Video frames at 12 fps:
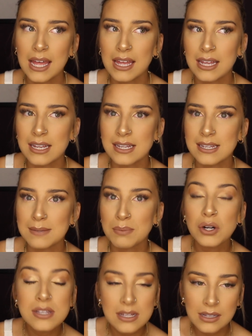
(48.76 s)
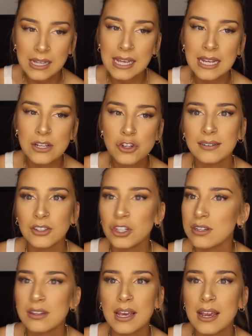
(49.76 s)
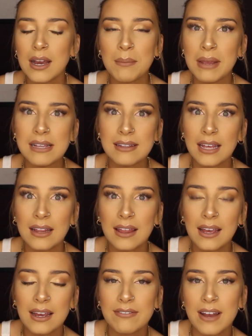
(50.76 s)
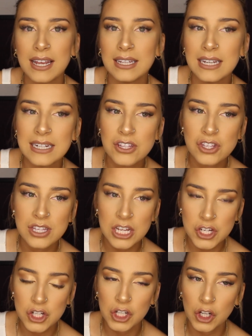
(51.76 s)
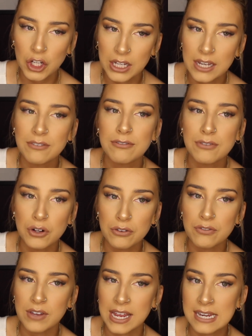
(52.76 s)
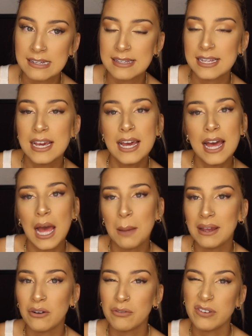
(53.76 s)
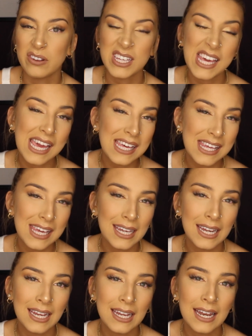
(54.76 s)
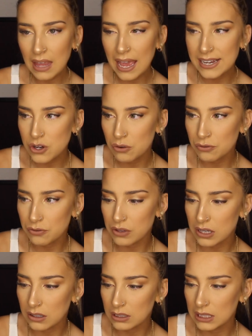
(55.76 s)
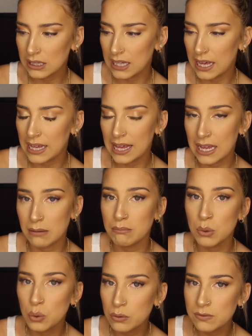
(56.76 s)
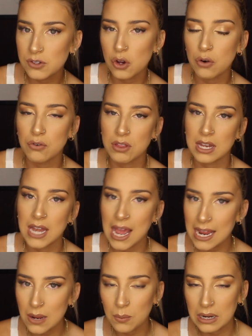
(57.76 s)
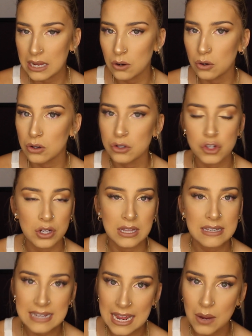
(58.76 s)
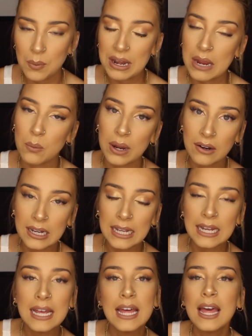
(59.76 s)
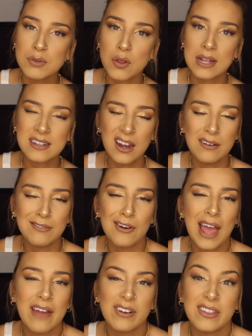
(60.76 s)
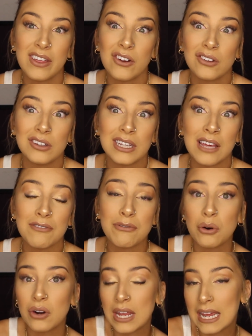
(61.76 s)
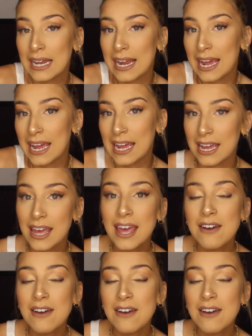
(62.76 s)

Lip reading: is personally just like amazing. Like, I find that it's such a good full face. I don't feel cakey in it. I don't feel like it moves over the night or during the day when I wear it. So that's kind of everything you're looking for in a